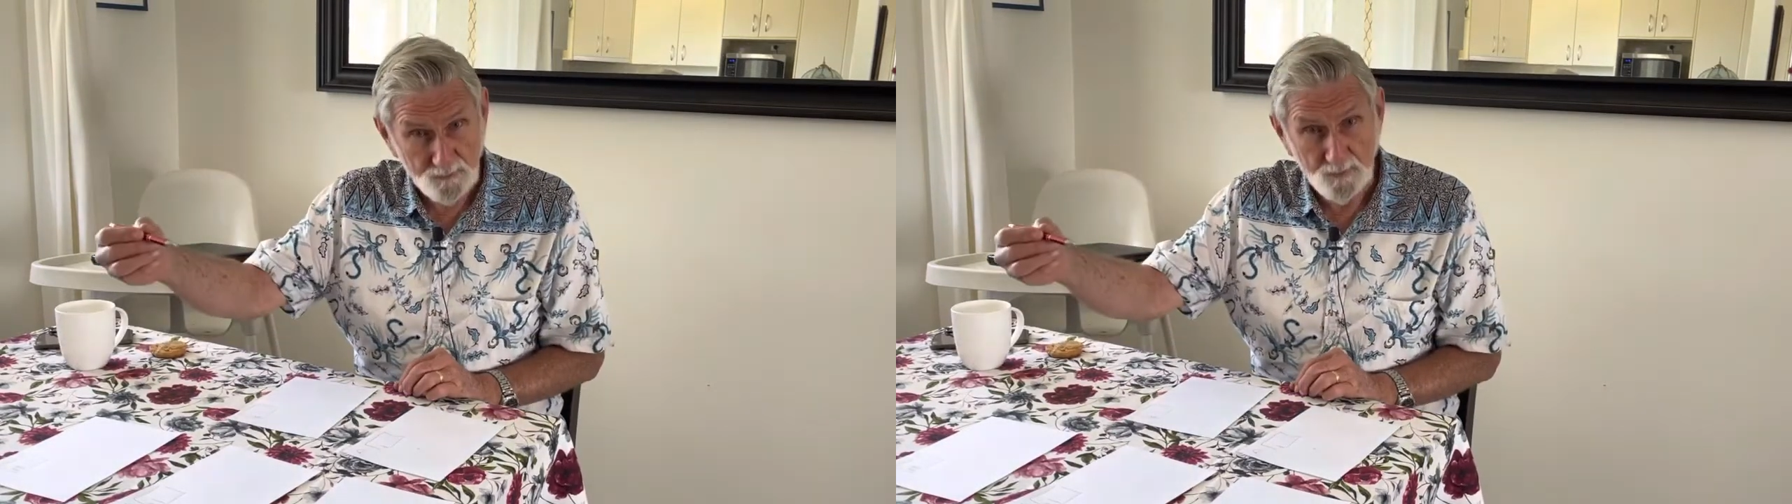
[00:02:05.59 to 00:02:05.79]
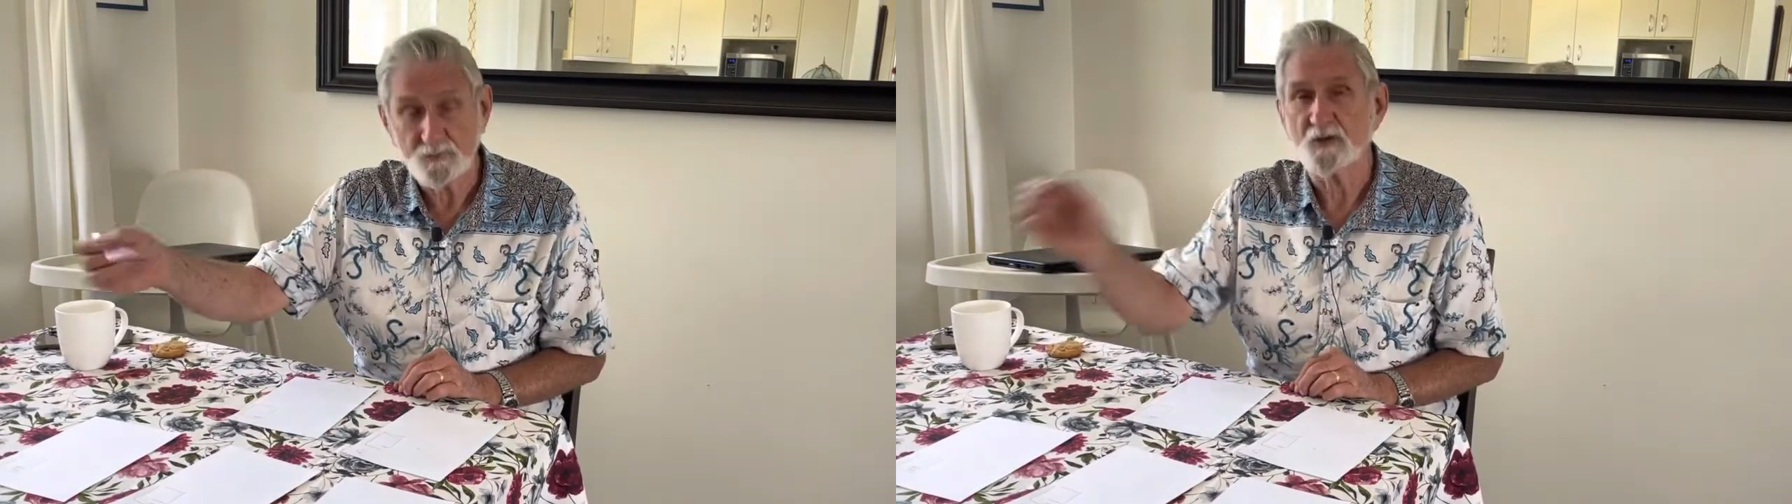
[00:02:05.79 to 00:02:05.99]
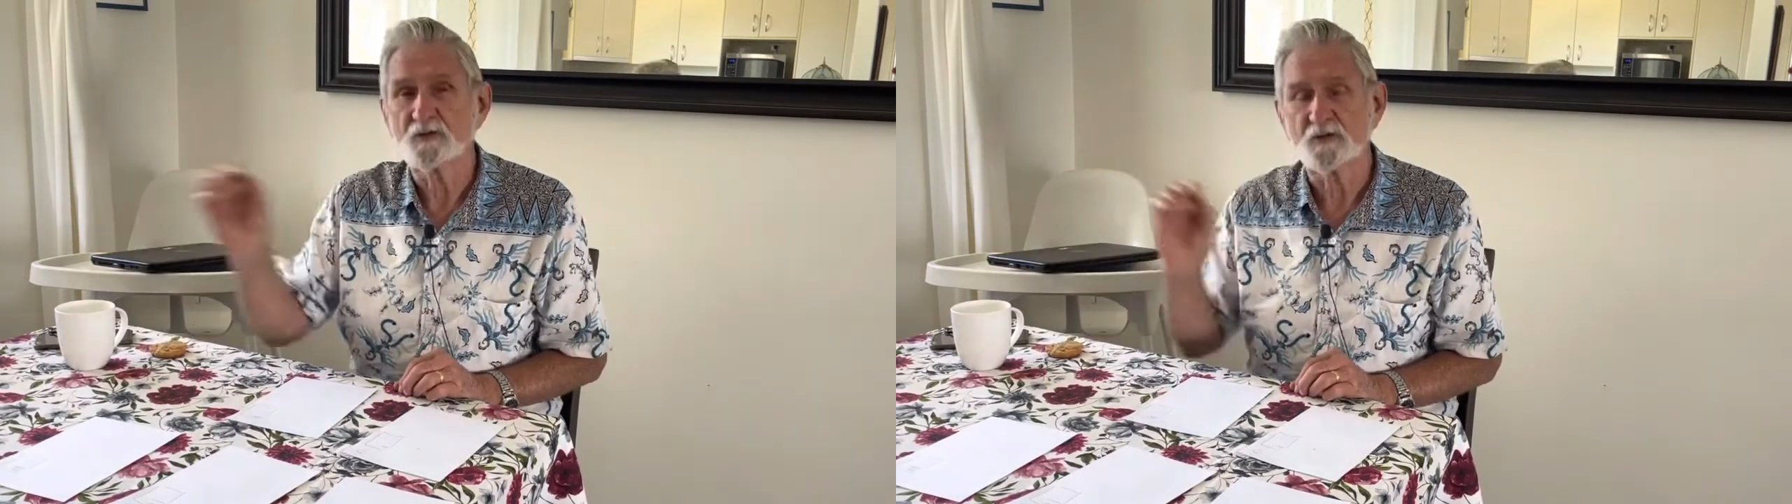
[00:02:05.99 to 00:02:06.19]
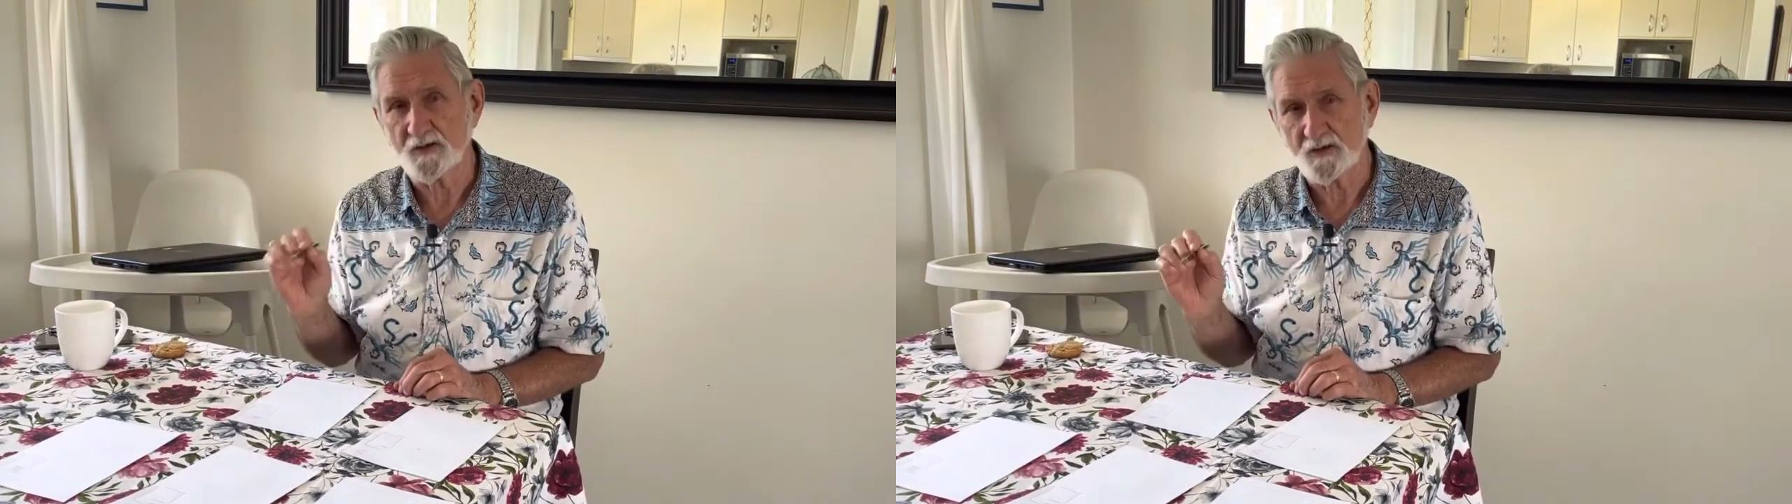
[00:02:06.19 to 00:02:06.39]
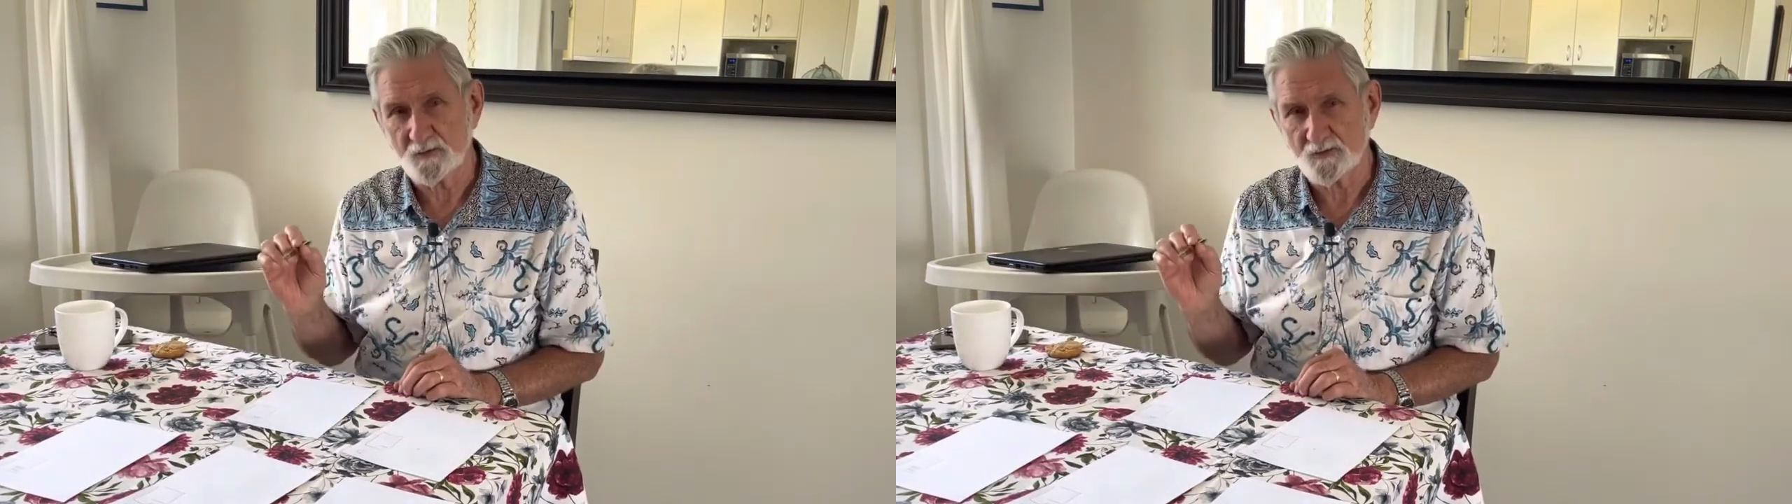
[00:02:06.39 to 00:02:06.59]
of
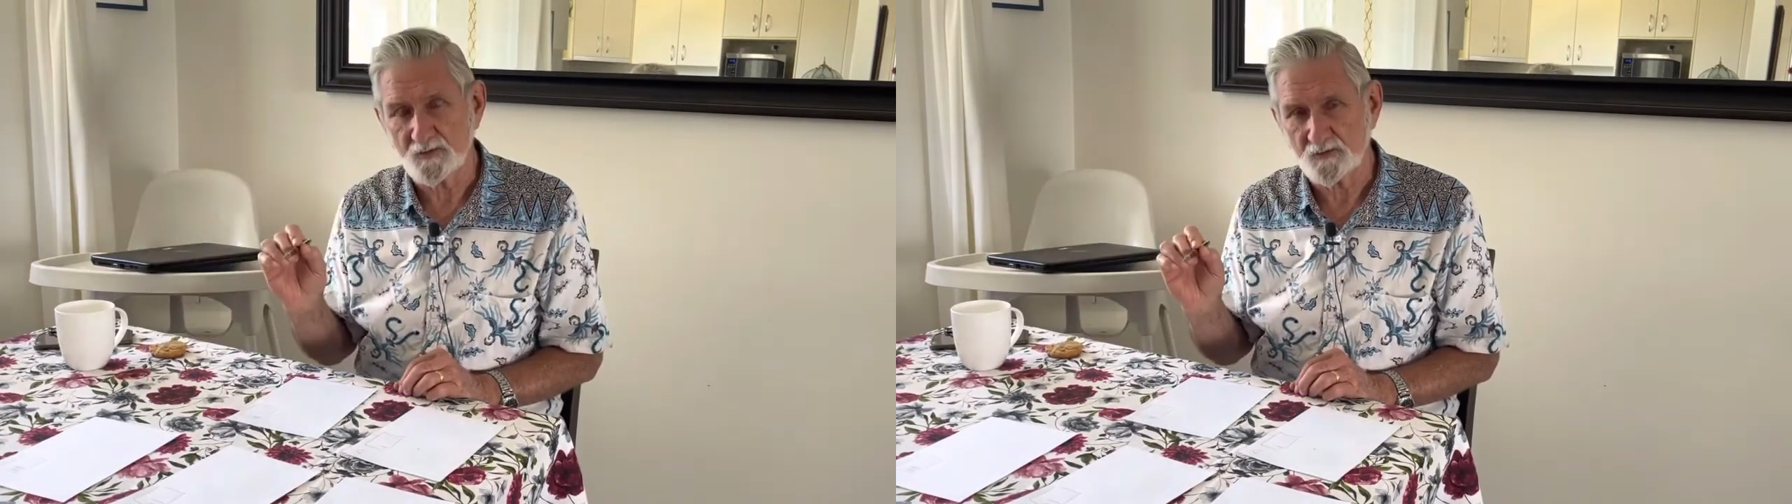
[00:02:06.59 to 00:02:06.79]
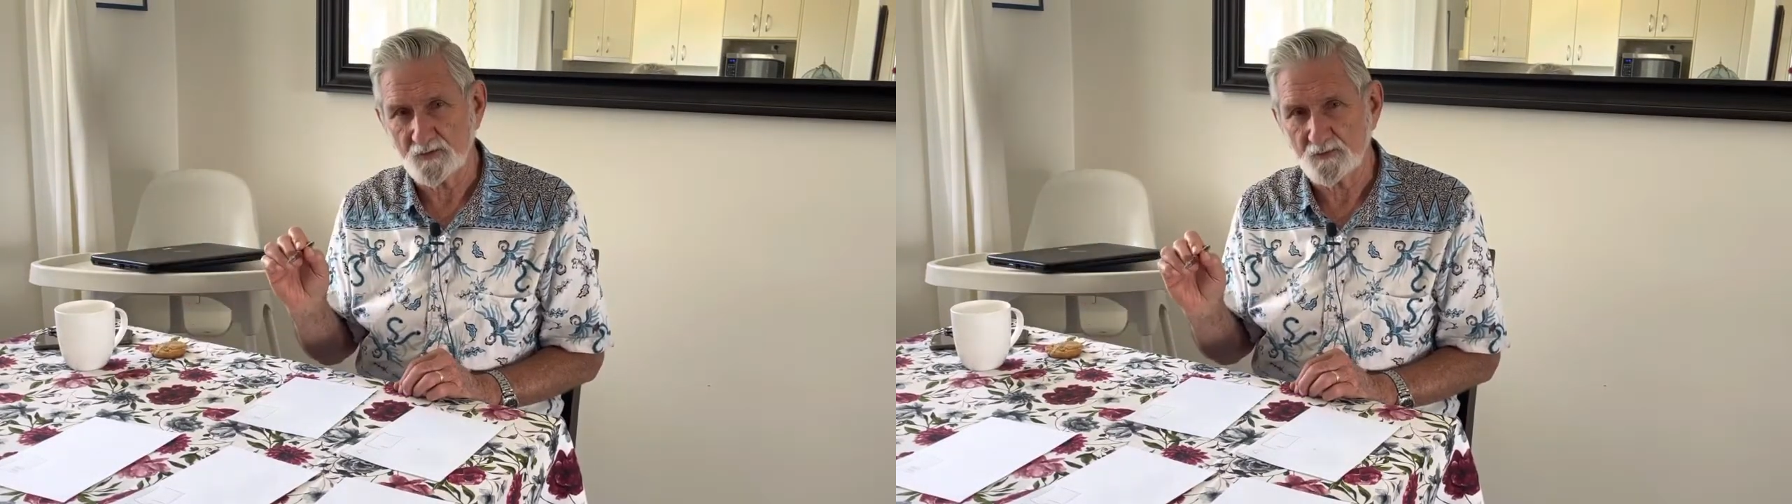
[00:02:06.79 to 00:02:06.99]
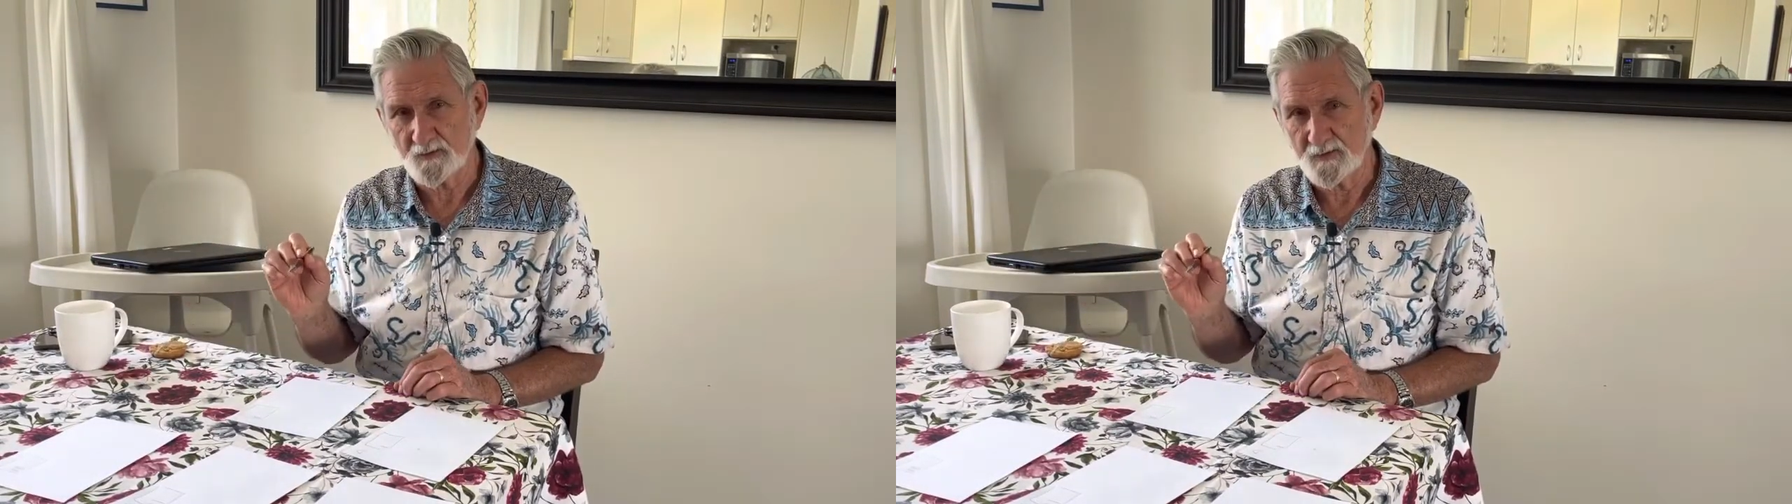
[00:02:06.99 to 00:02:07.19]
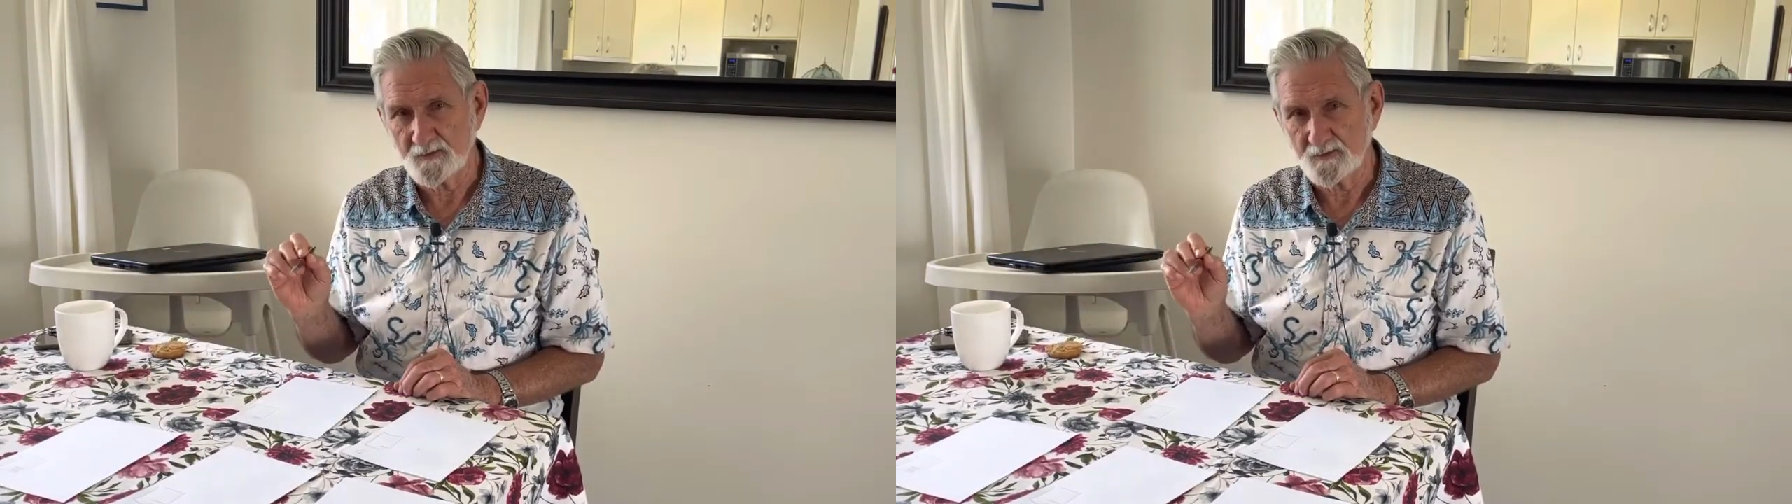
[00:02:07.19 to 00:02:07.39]
sociolinguistic survey.